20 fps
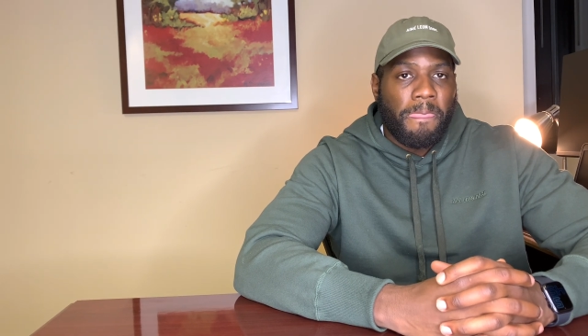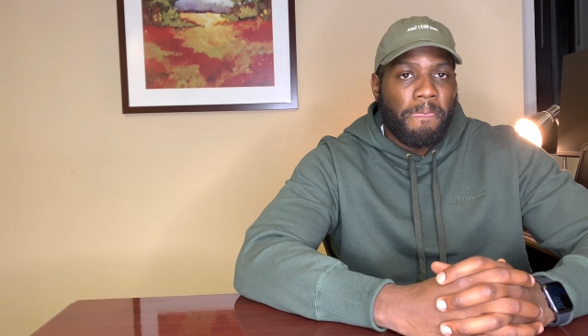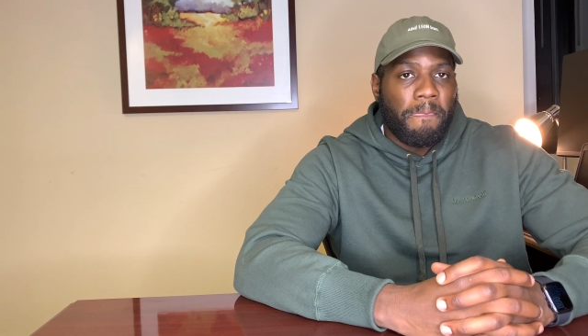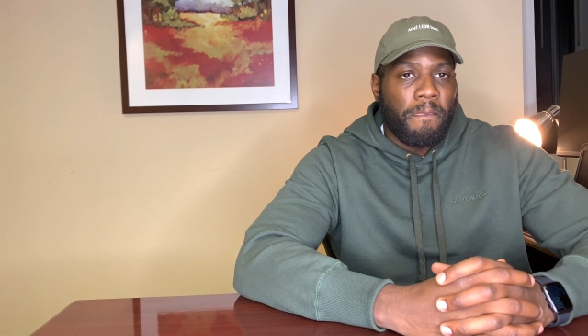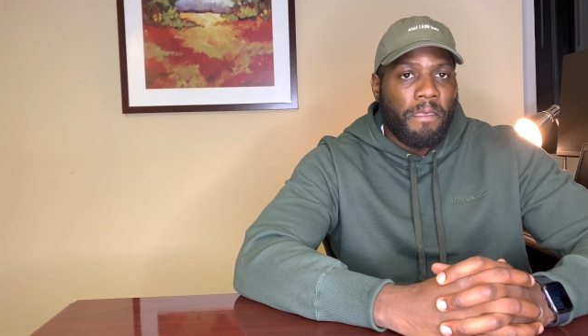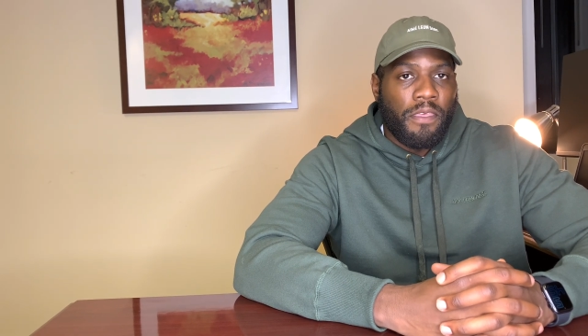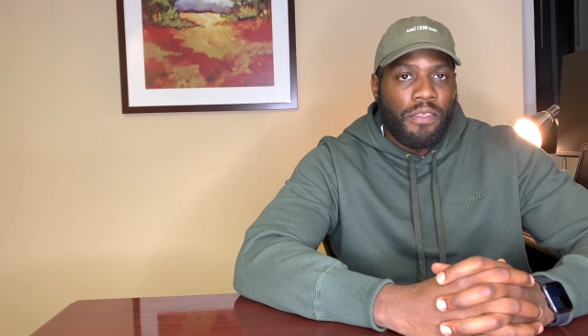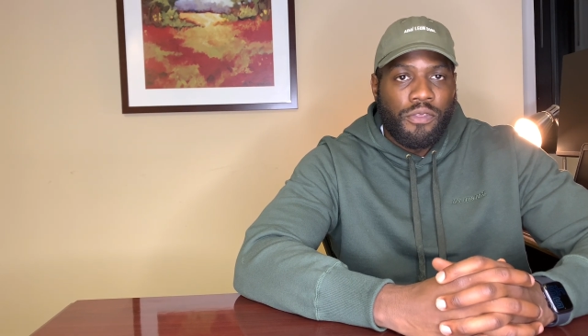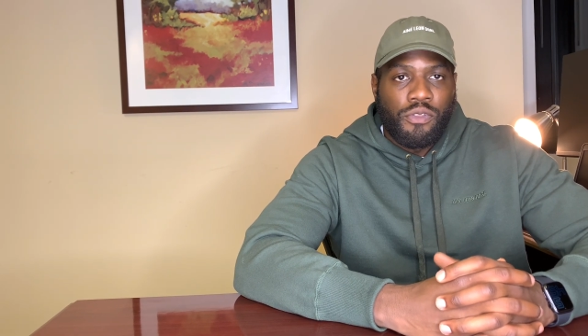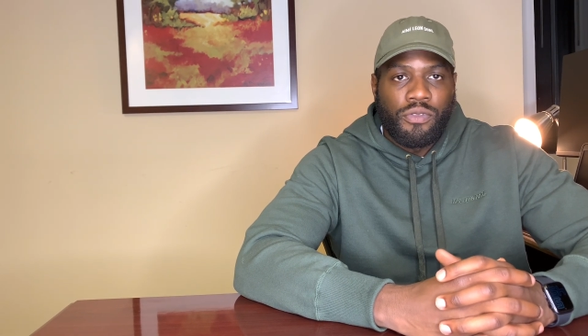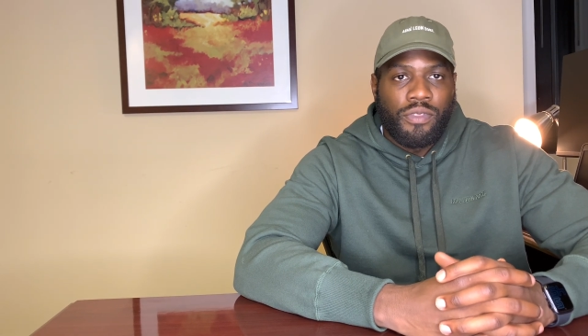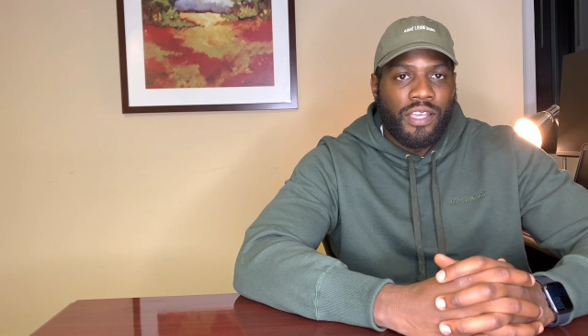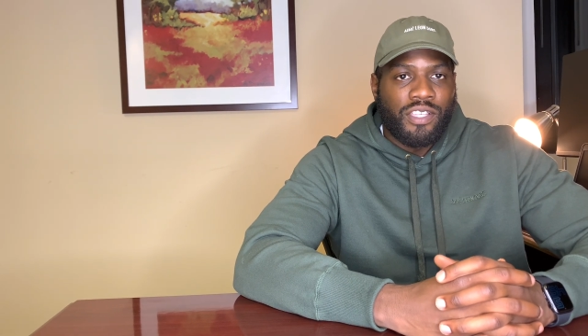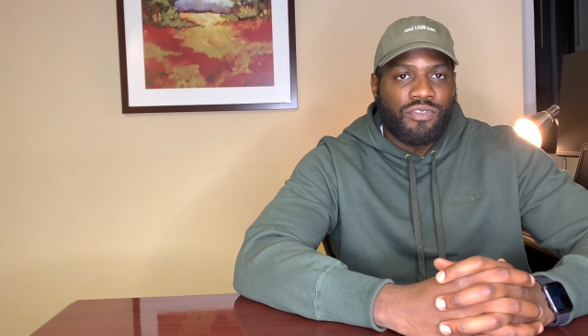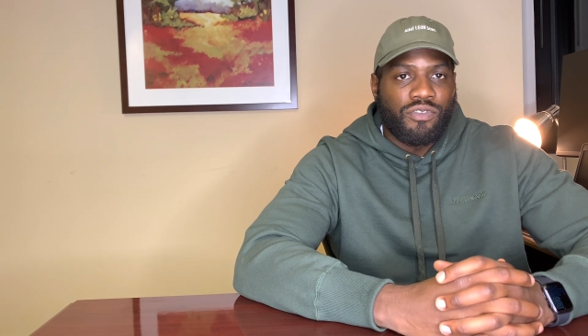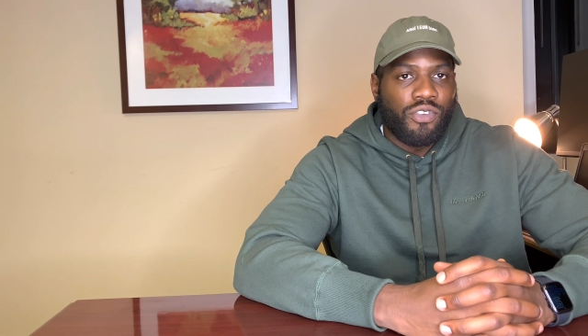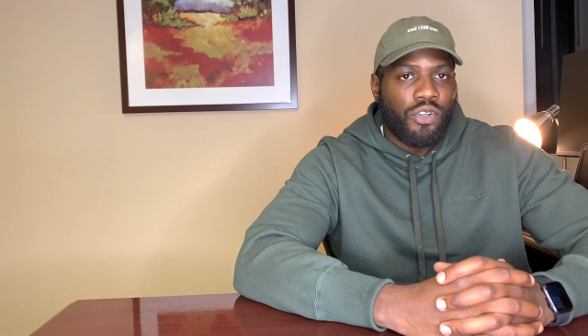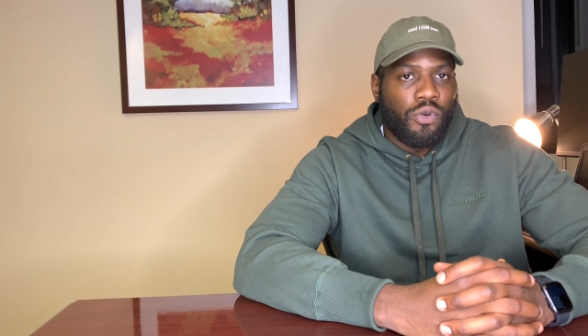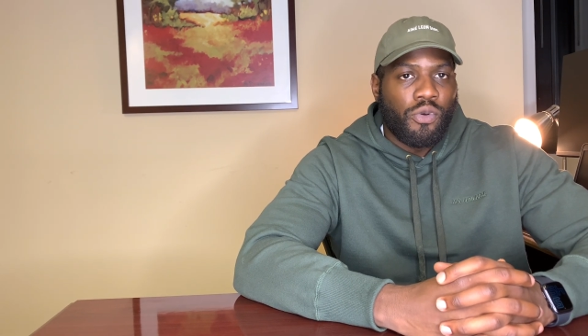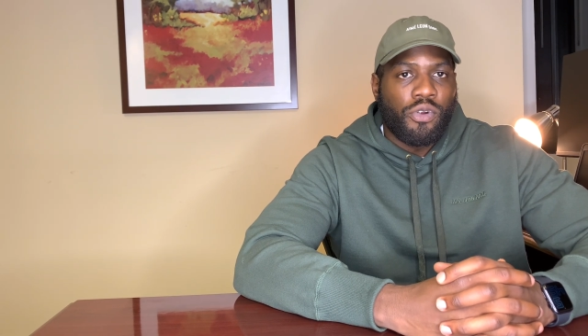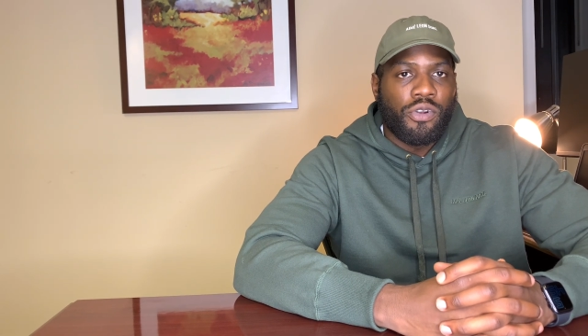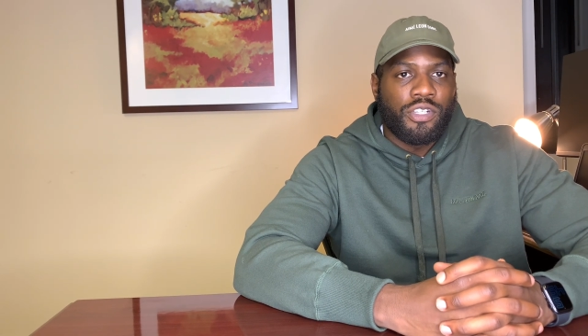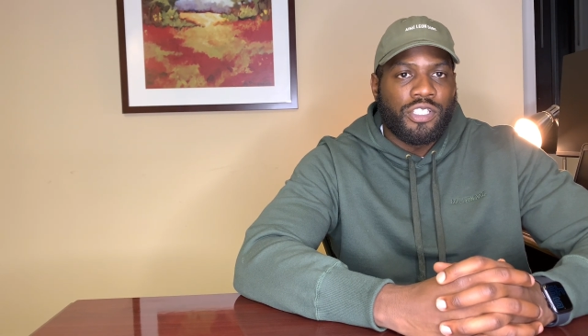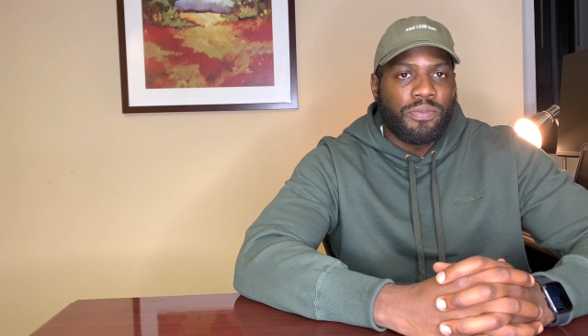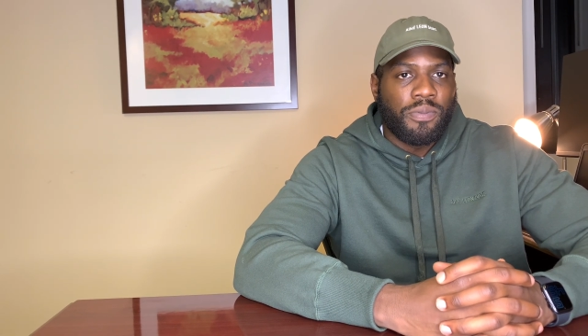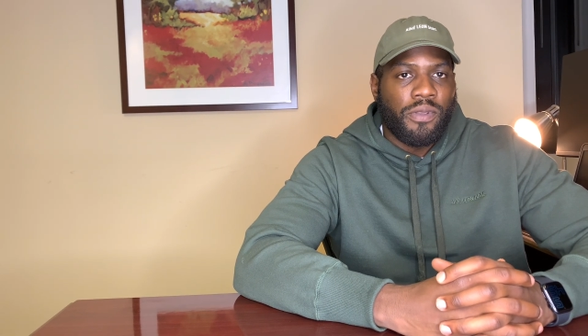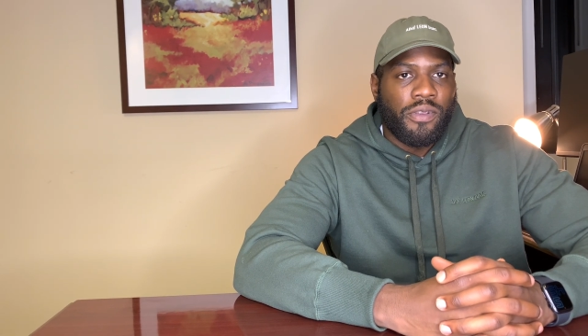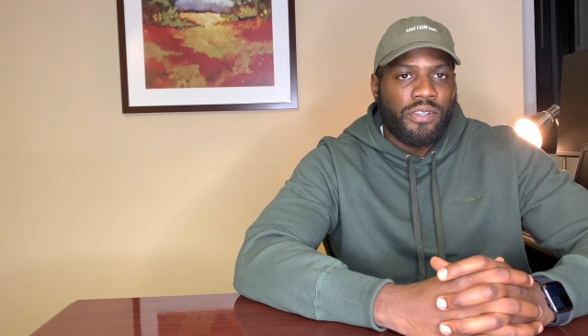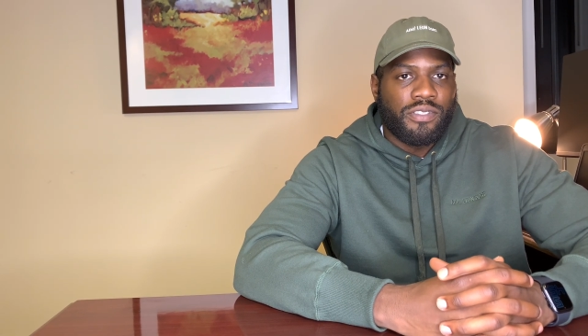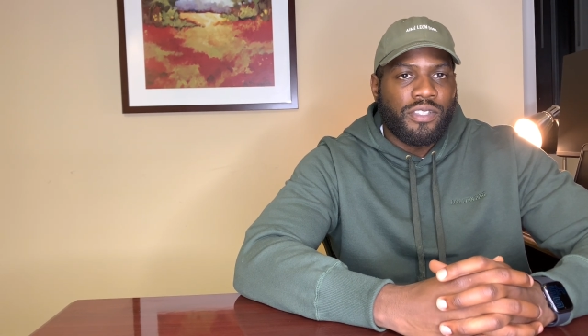And that's real world
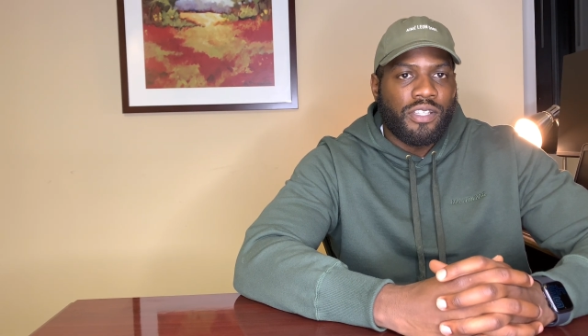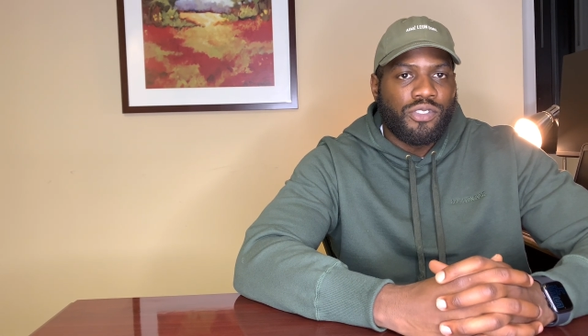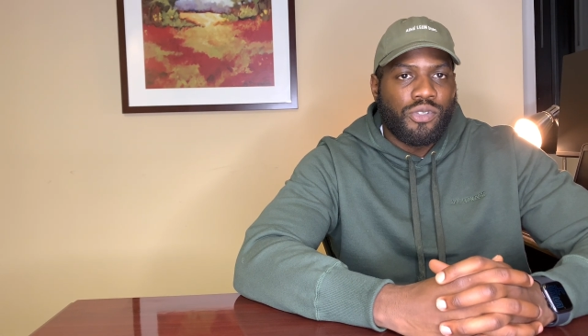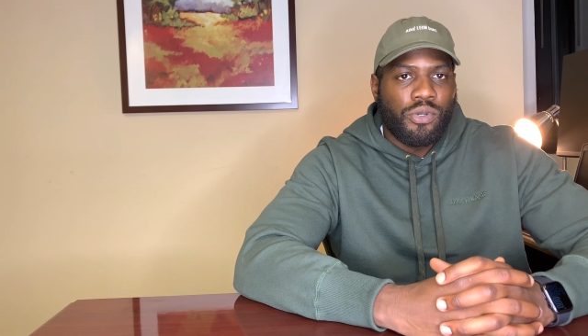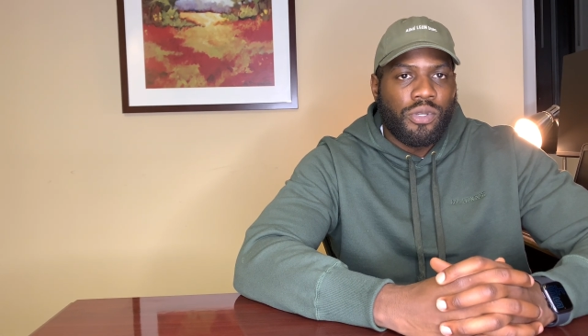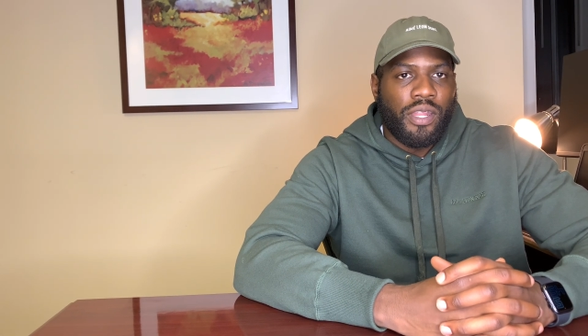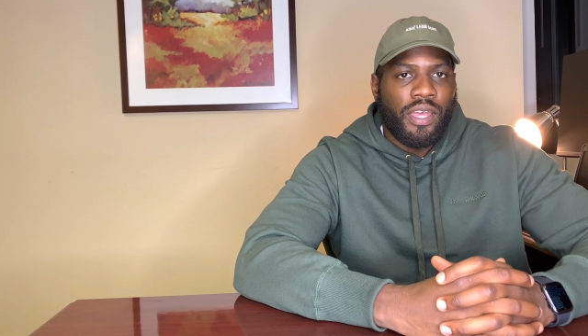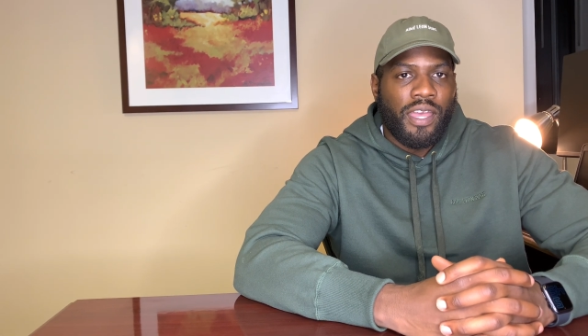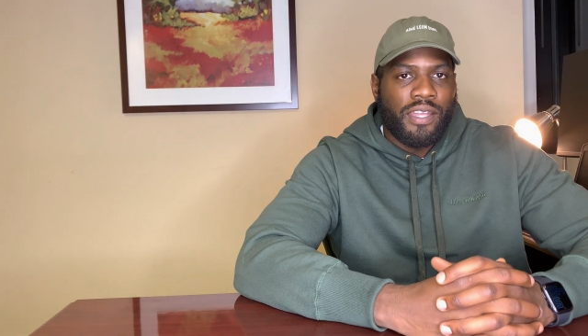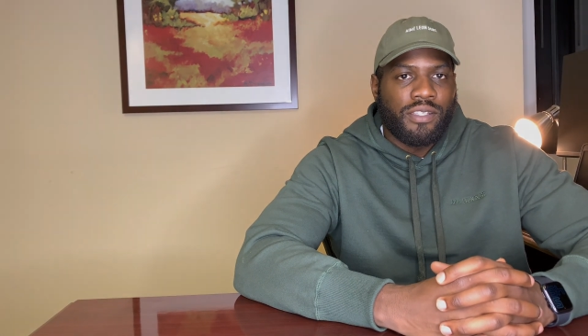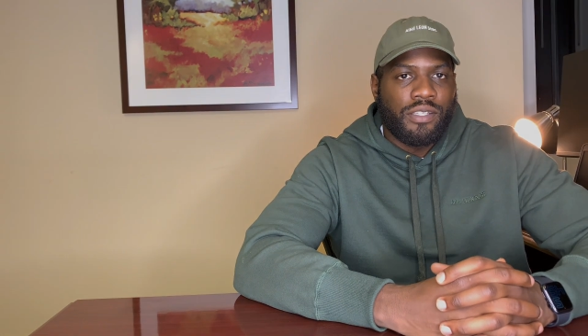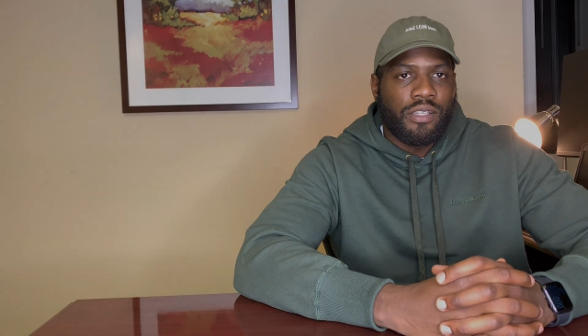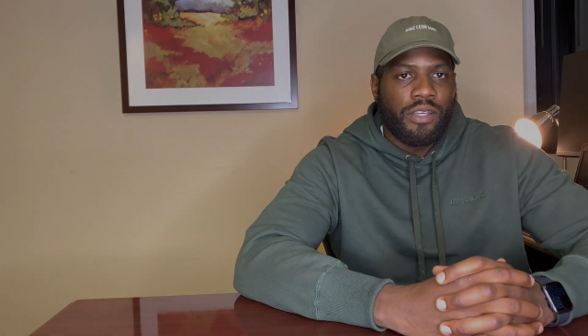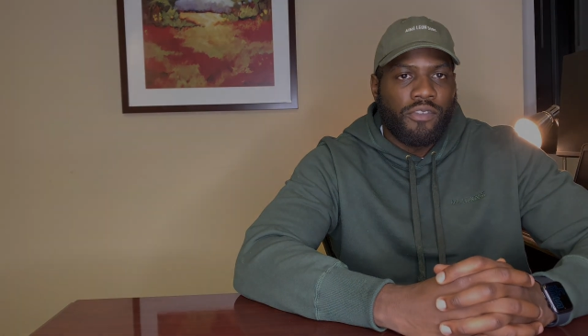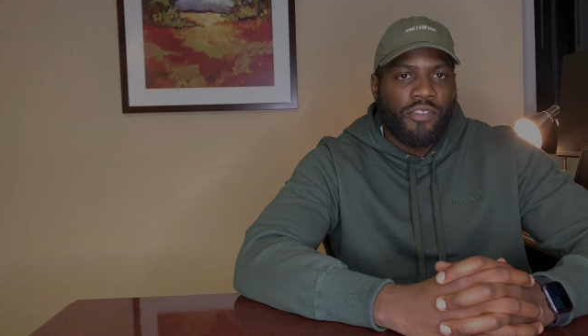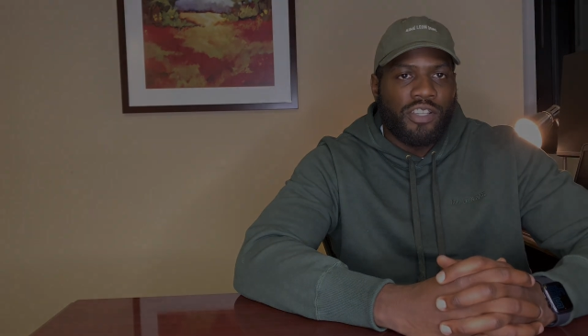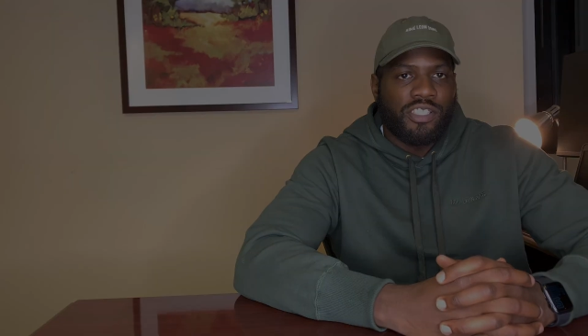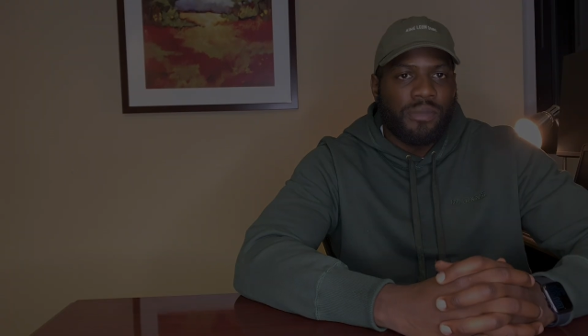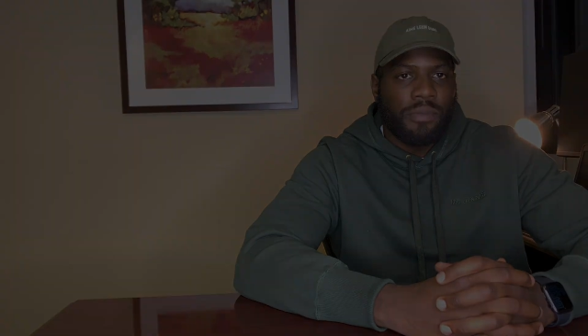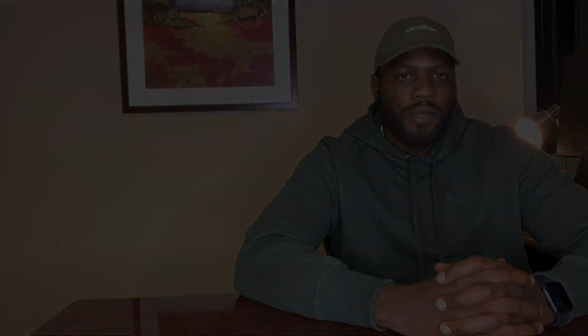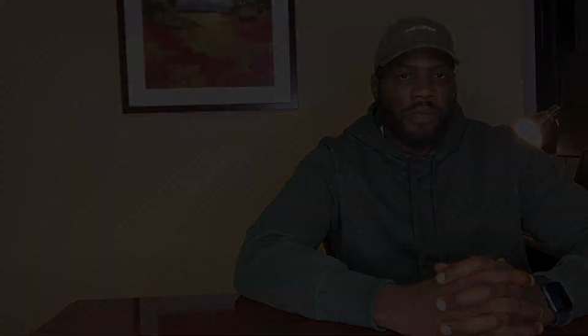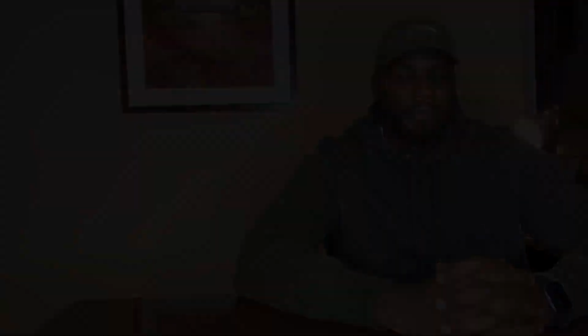experience that you can add to your resume.